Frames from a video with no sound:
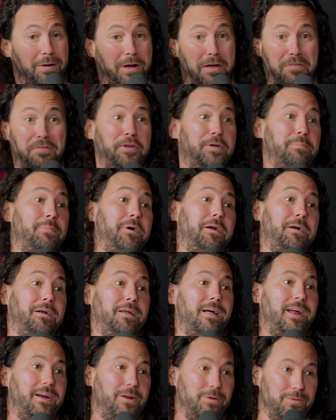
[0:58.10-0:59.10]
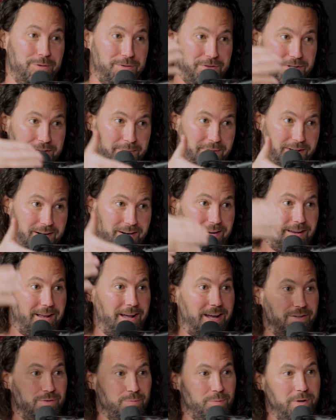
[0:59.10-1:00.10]
I think about it a lot. I know you think about it a
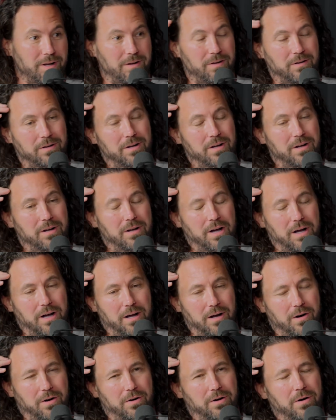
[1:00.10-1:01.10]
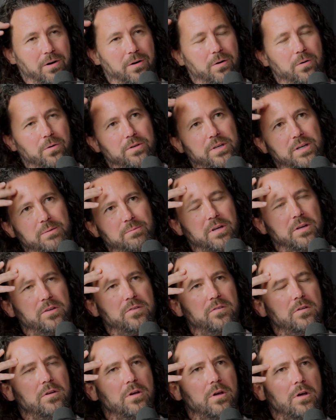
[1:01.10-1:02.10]
lot as well. Our whole team
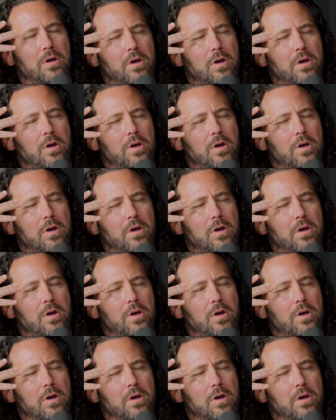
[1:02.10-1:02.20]
does.